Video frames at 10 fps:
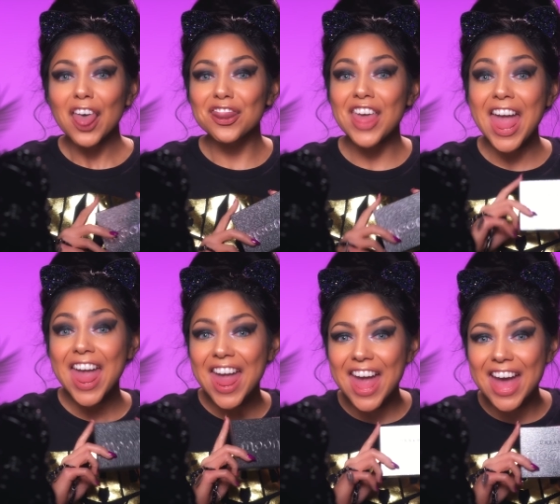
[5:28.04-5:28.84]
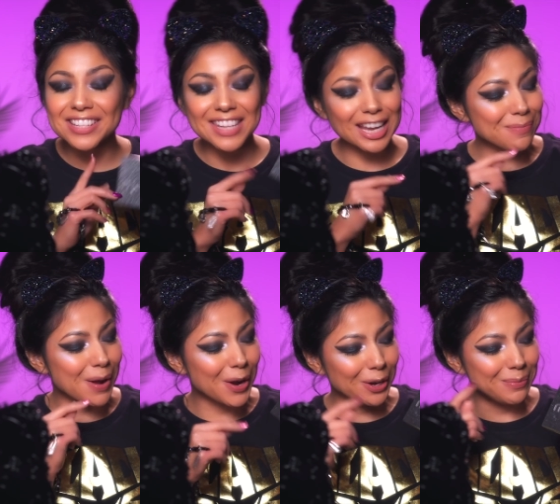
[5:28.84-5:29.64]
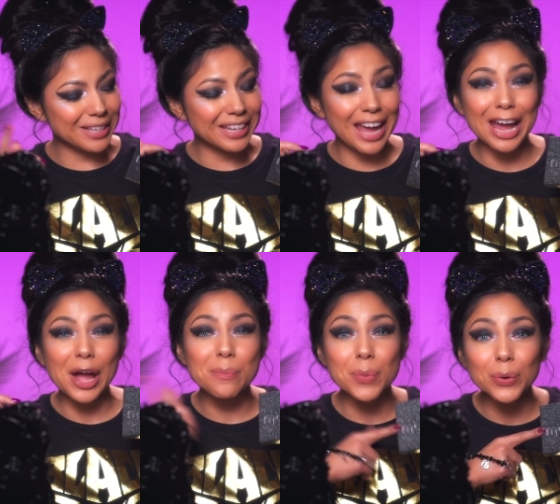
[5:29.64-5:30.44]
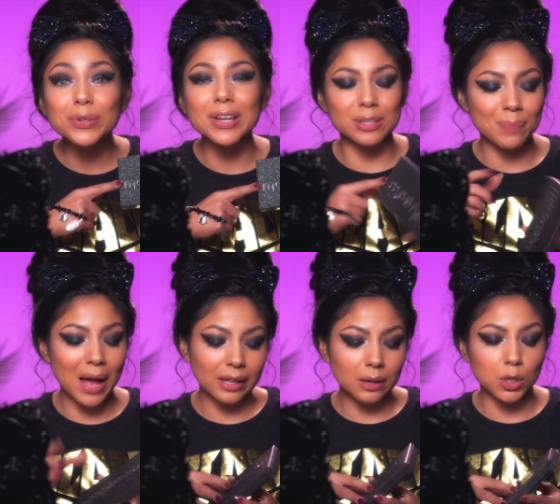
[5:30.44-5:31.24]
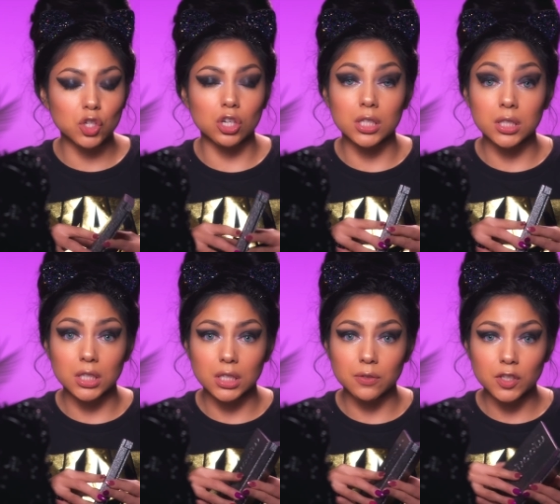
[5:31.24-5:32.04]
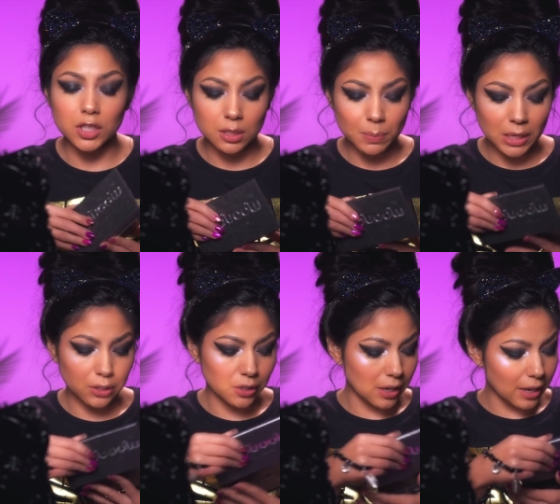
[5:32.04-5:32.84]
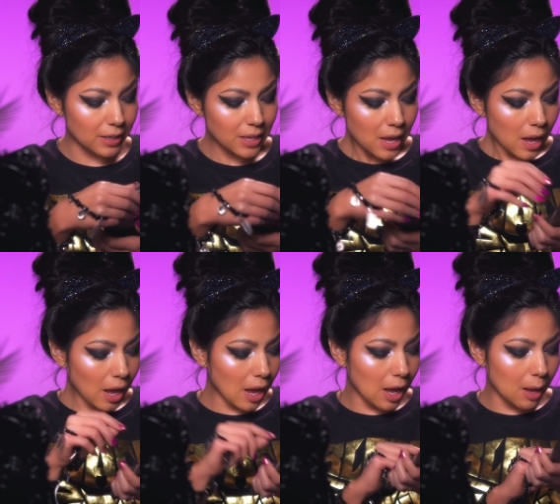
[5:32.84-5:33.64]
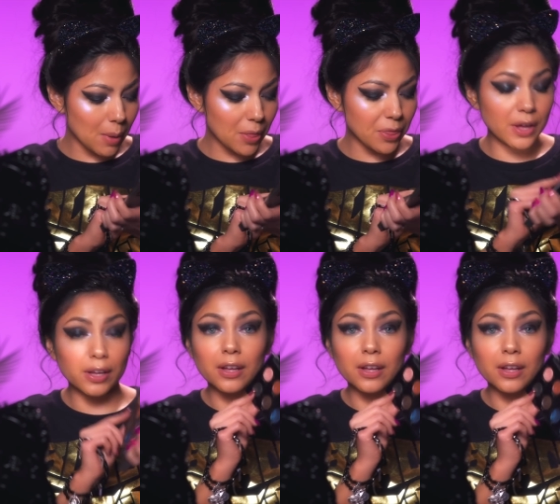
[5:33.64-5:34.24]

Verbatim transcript: Then taking my Urban Decay Moondust palette, which I love this palette, you guys. Um, the